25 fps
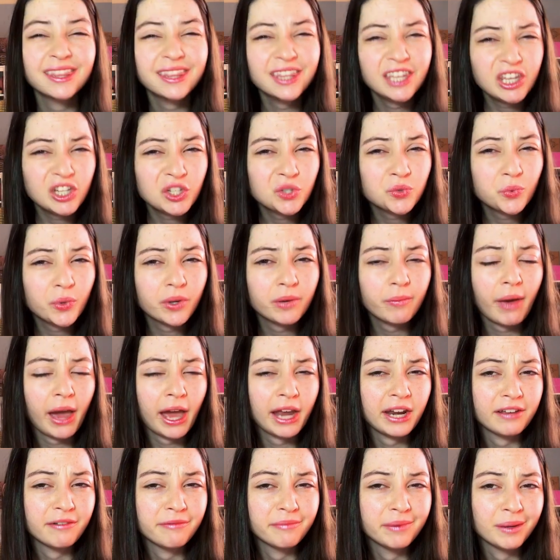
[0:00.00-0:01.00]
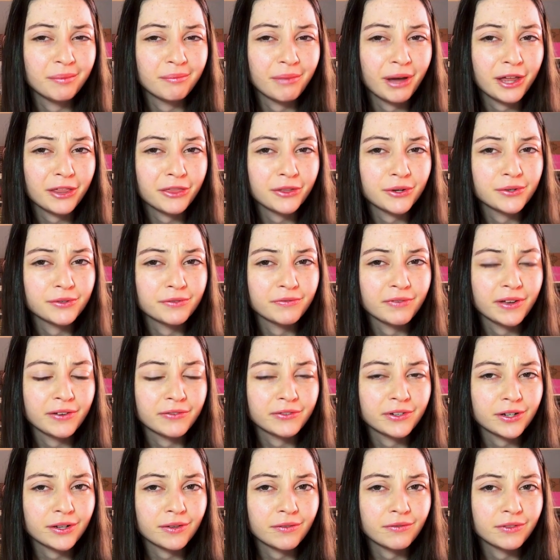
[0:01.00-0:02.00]
This one might have been my 3rd
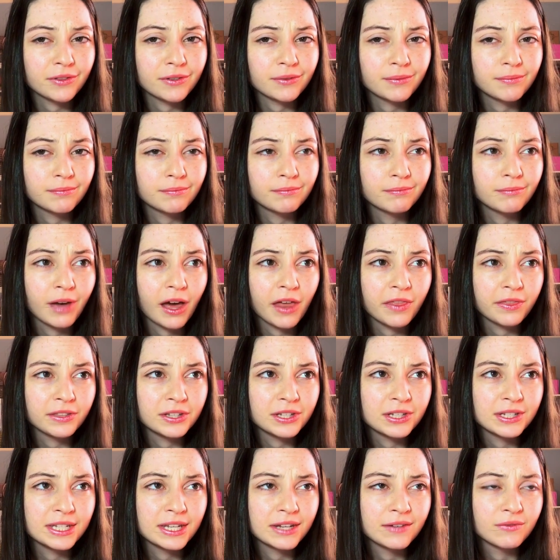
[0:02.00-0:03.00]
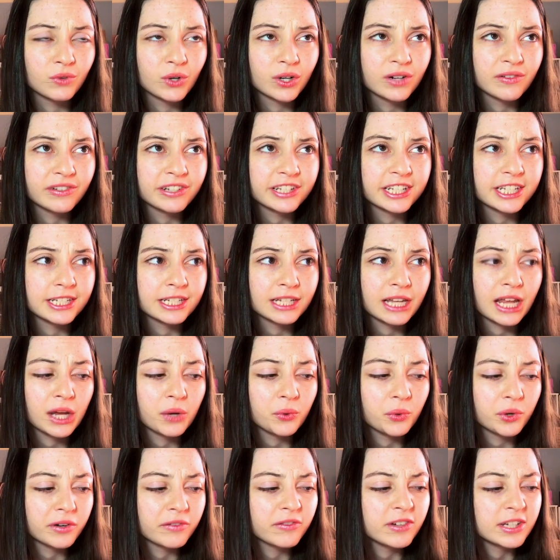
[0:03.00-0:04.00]
favorite of the month instead of One of Us is Lying.
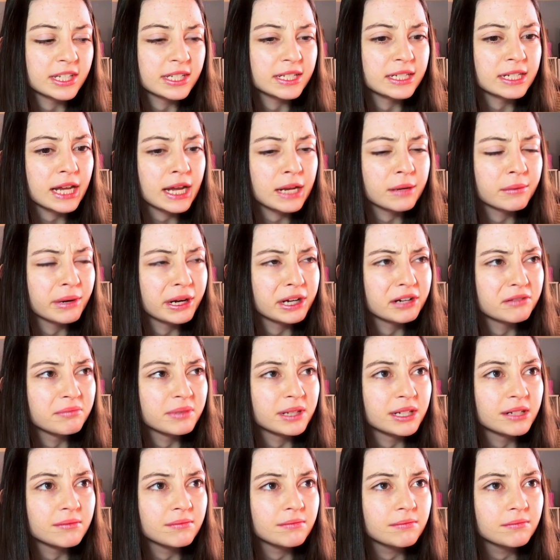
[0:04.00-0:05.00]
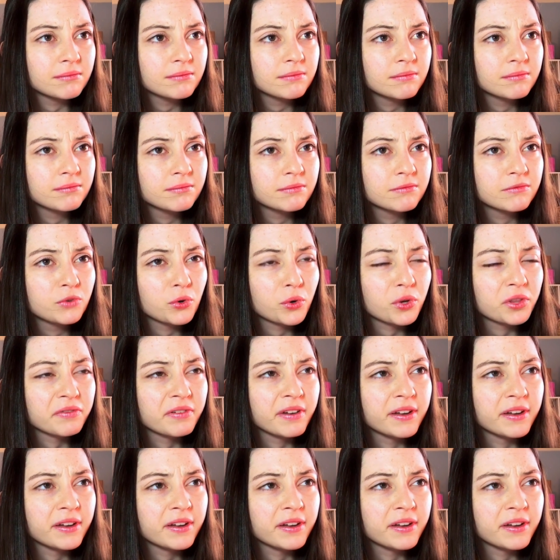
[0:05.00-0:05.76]
One of Us is Lying might have been 4th